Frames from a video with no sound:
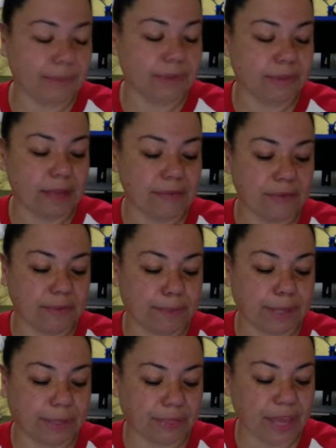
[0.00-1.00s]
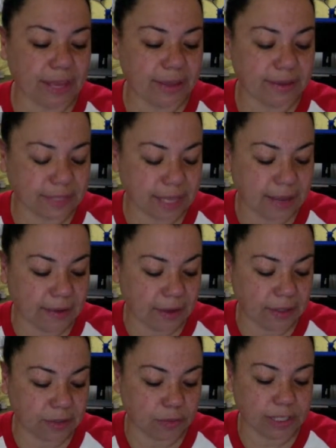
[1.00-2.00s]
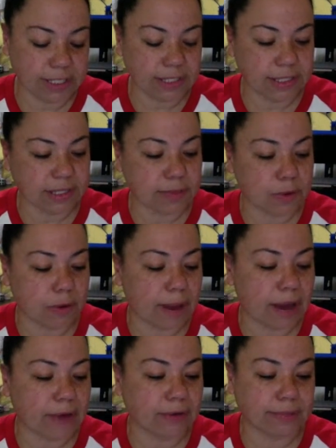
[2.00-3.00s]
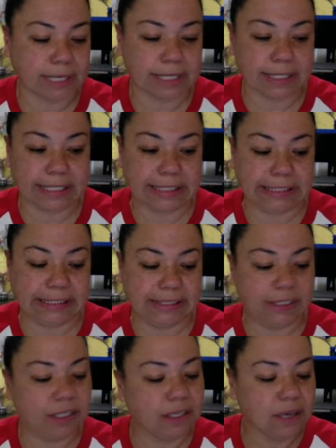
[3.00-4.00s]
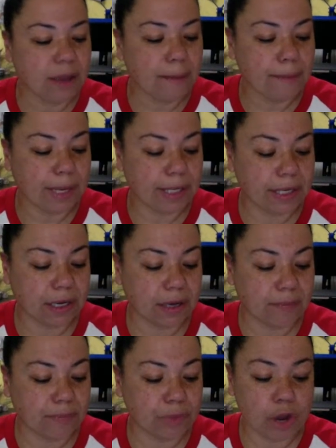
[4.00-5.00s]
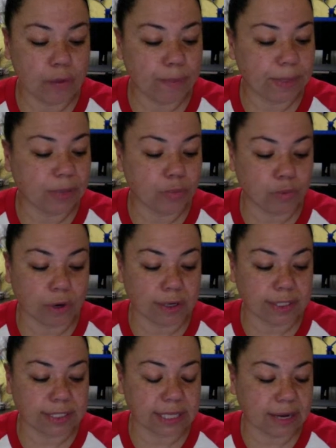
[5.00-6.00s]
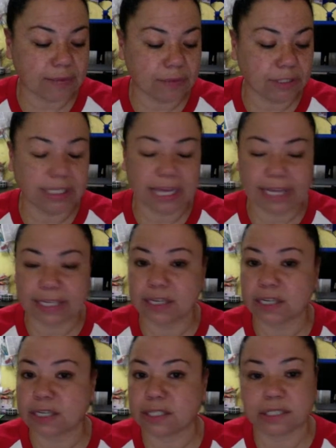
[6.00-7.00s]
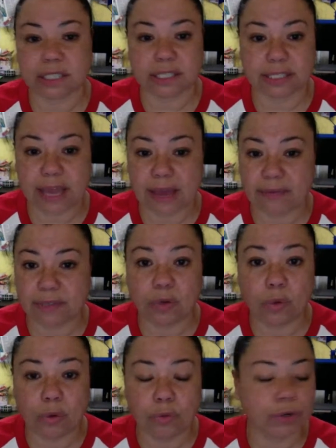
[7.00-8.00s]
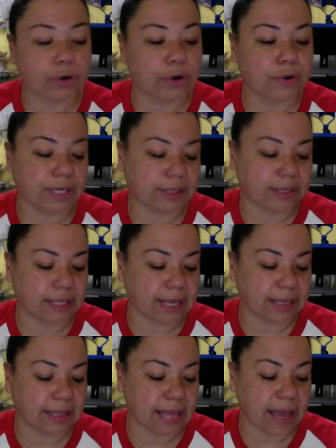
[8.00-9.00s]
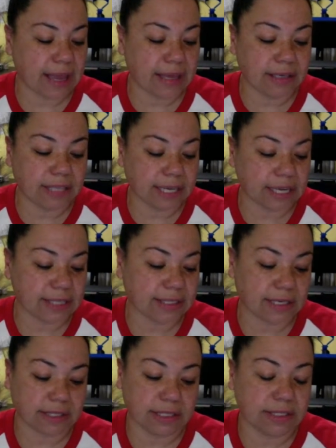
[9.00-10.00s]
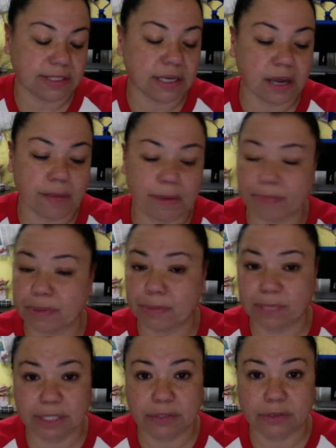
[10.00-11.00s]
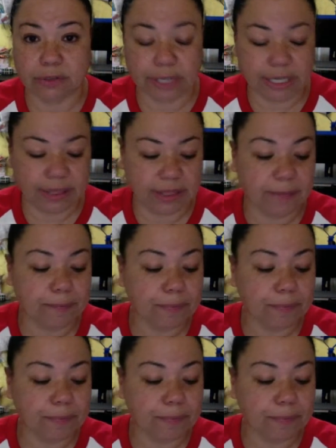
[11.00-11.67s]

having big things. And when I see a small bottle, I'm kind of like, ee. But no, but it works. And I really like it because it doesn't have any odor or anything like that. And like I said, it doesn't gum up the needle or anything.